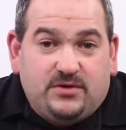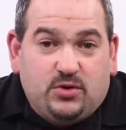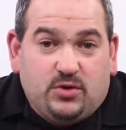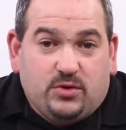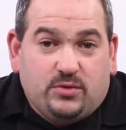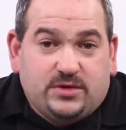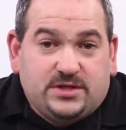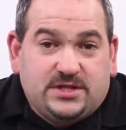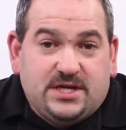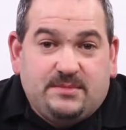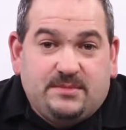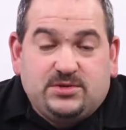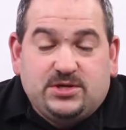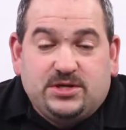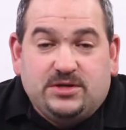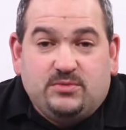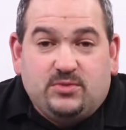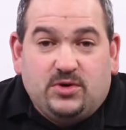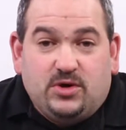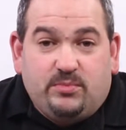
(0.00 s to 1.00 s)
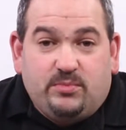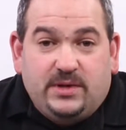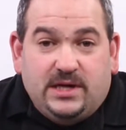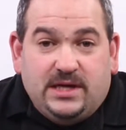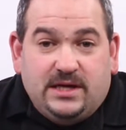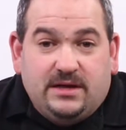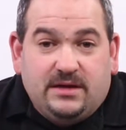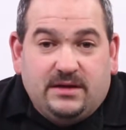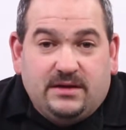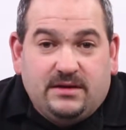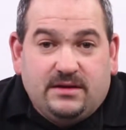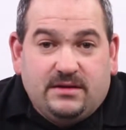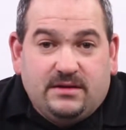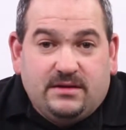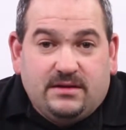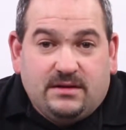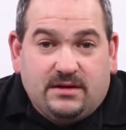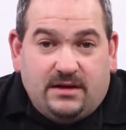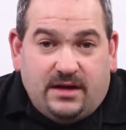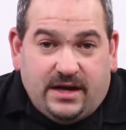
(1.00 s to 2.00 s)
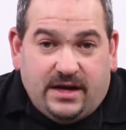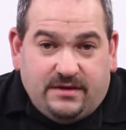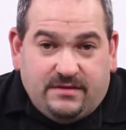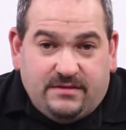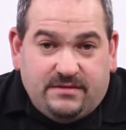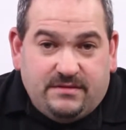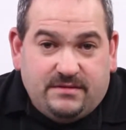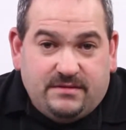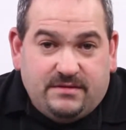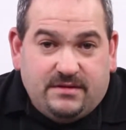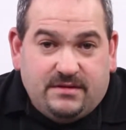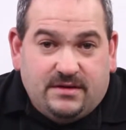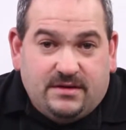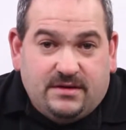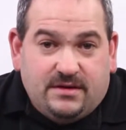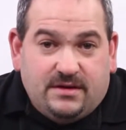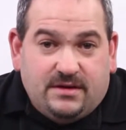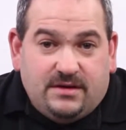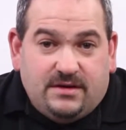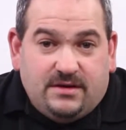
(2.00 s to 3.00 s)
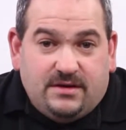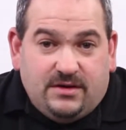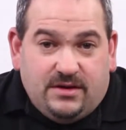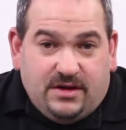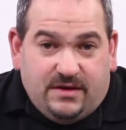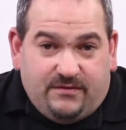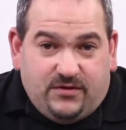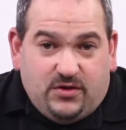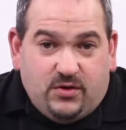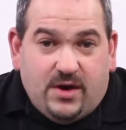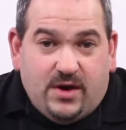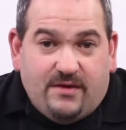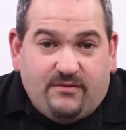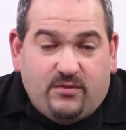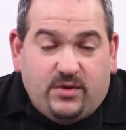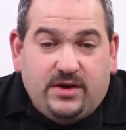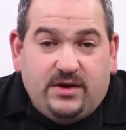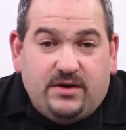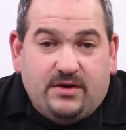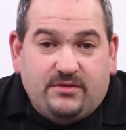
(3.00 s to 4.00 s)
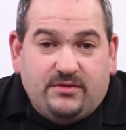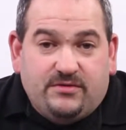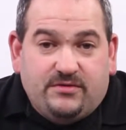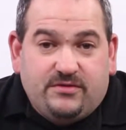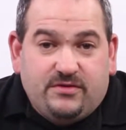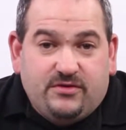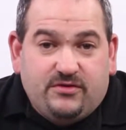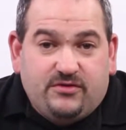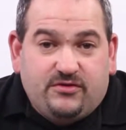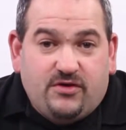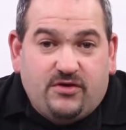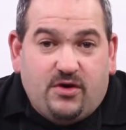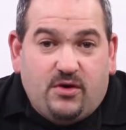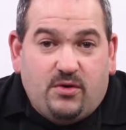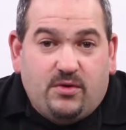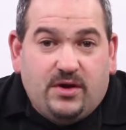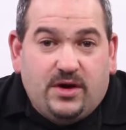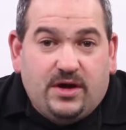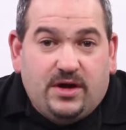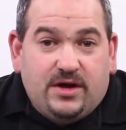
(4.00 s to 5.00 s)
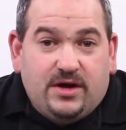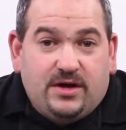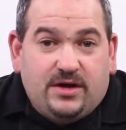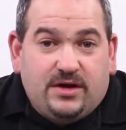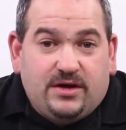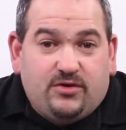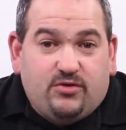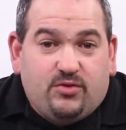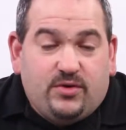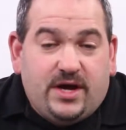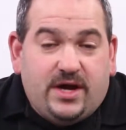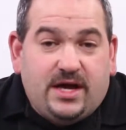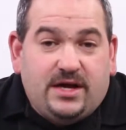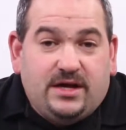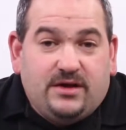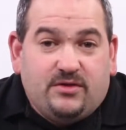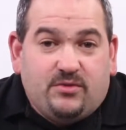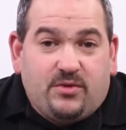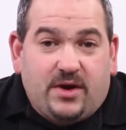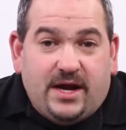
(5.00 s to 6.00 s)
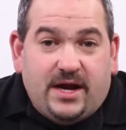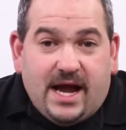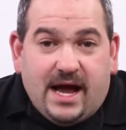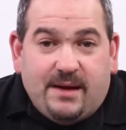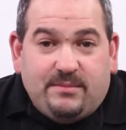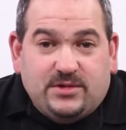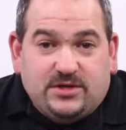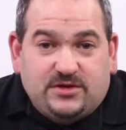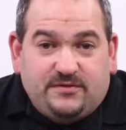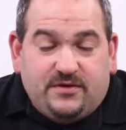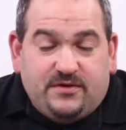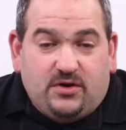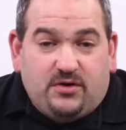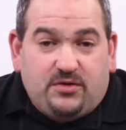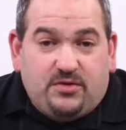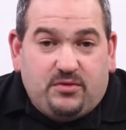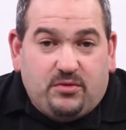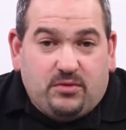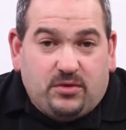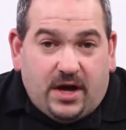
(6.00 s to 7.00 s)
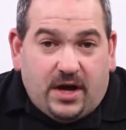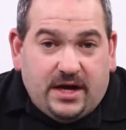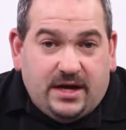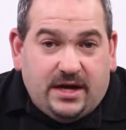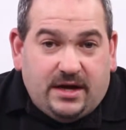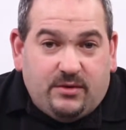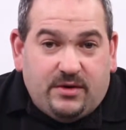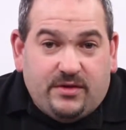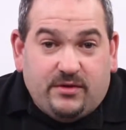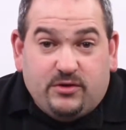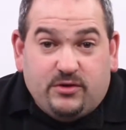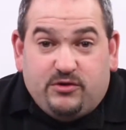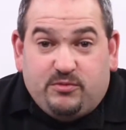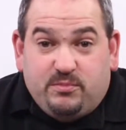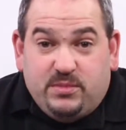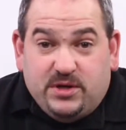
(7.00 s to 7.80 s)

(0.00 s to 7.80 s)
your reception will be light if you have windows. So creating the right atmosphere through lighting, whether it's